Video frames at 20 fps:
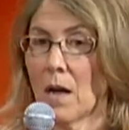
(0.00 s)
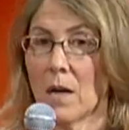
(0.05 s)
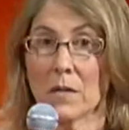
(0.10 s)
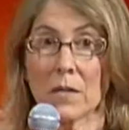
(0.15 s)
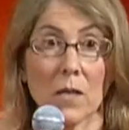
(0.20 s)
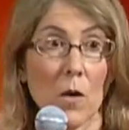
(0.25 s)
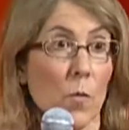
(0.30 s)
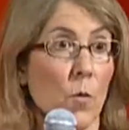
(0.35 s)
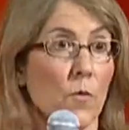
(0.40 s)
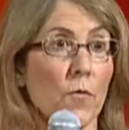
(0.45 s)

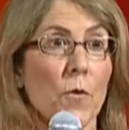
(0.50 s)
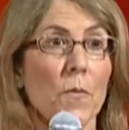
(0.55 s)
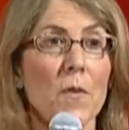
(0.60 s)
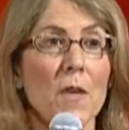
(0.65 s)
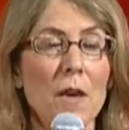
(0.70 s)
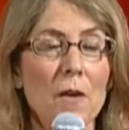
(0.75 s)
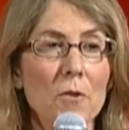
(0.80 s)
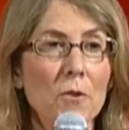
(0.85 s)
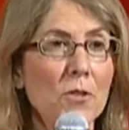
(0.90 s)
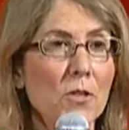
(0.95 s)
someone from
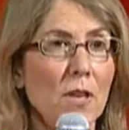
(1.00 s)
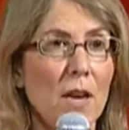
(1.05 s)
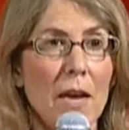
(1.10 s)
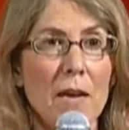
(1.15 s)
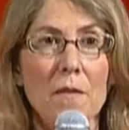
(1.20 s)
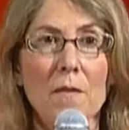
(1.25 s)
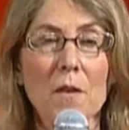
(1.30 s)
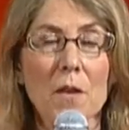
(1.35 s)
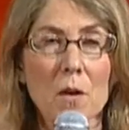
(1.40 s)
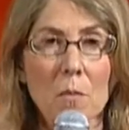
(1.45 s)
the other
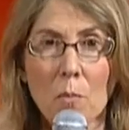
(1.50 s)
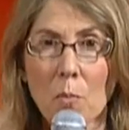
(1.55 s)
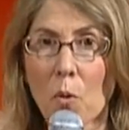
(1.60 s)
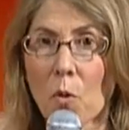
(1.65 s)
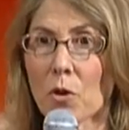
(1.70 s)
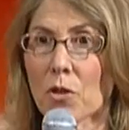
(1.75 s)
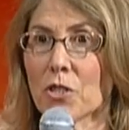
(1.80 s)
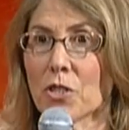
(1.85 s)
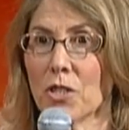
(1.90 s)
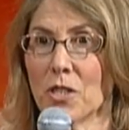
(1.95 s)
side of the
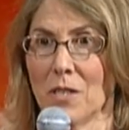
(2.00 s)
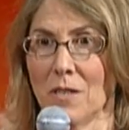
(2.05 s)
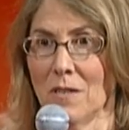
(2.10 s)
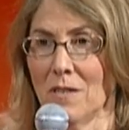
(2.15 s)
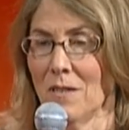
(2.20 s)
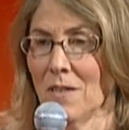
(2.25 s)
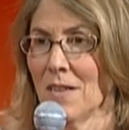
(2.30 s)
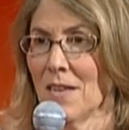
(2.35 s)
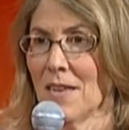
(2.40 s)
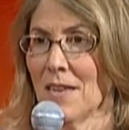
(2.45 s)
abortion